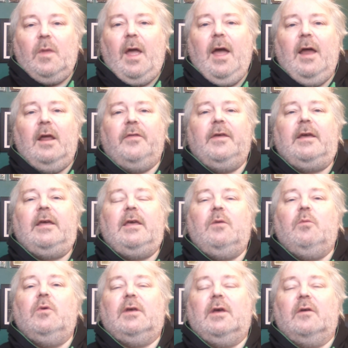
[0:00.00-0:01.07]
and I think he
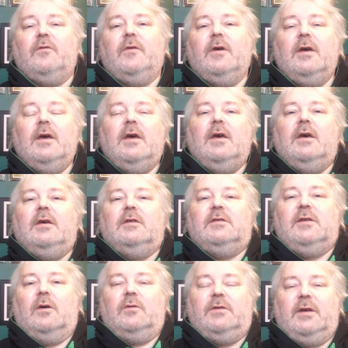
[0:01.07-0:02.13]
would give
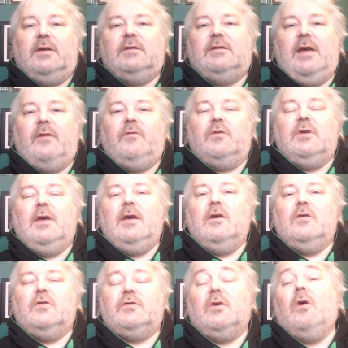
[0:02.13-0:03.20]
Celtic several
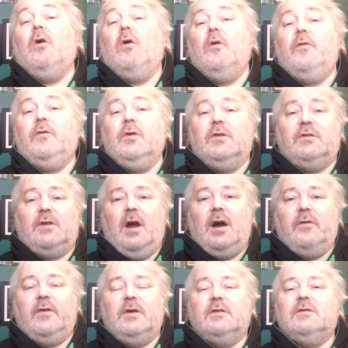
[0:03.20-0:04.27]
years of good
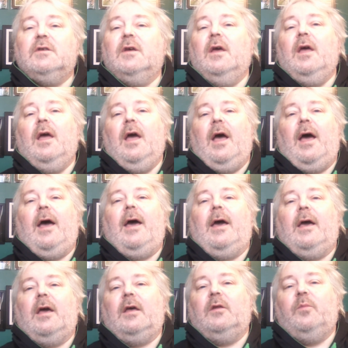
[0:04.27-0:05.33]
service
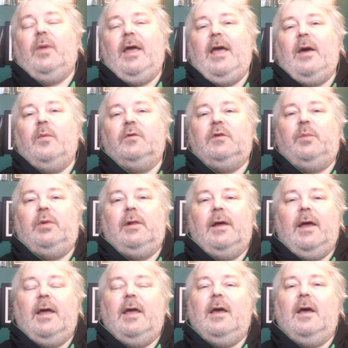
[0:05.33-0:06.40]
and be able to
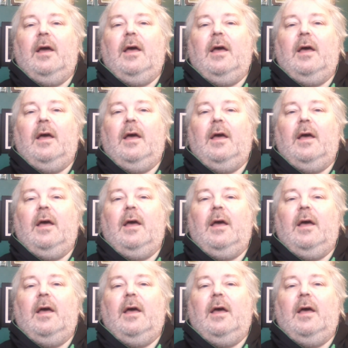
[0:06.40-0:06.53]
play